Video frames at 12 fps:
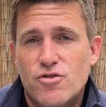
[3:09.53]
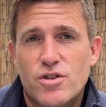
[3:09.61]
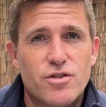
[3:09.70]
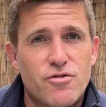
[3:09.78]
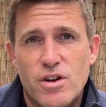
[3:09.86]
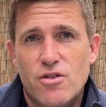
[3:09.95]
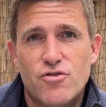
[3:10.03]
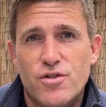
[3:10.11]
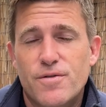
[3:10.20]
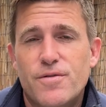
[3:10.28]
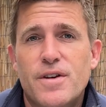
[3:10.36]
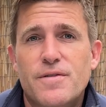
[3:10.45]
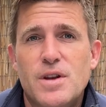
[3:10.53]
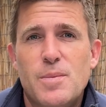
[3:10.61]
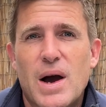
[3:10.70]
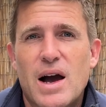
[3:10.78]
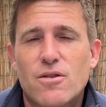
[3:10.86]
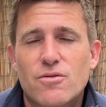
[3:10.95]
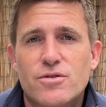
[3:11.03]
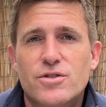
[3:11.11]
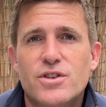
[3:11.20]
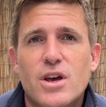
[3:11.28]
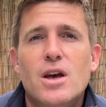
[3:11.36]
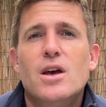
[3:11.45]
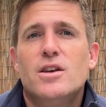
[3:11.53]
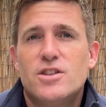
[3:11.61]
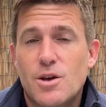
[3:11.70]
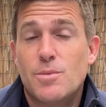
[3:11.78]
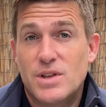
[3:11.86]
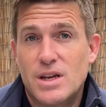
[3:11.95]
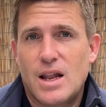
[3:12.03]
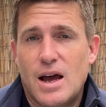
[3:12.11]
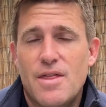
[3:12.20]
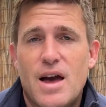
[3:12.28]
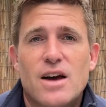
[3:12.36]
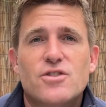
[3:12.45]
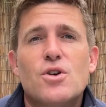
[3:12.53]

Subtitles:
£350, something like that.